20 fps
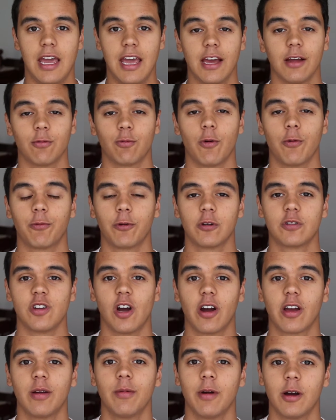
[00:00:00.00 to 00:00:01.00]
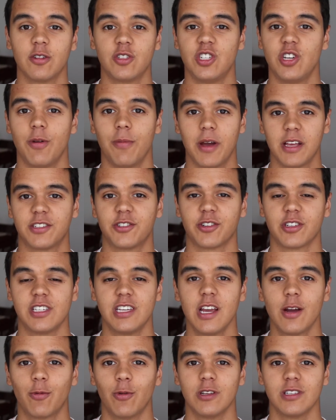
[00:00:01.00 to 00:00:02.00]
And when we're talking about geometric
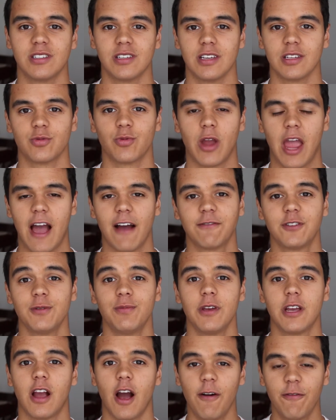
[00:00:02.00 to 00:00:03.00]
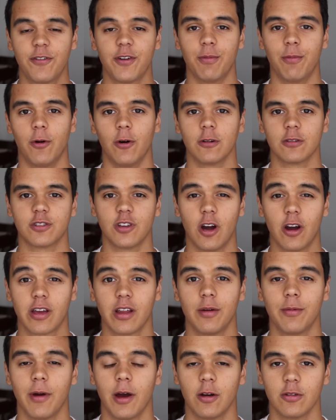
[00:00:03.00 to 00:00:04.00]
sequences, we have to be comfortable
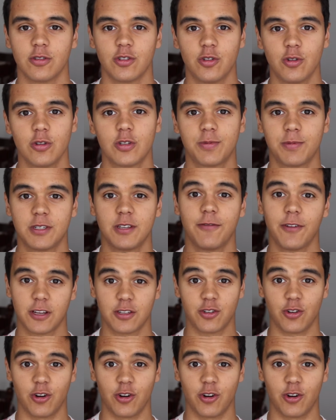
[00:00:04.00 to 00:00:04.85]
talking about two specific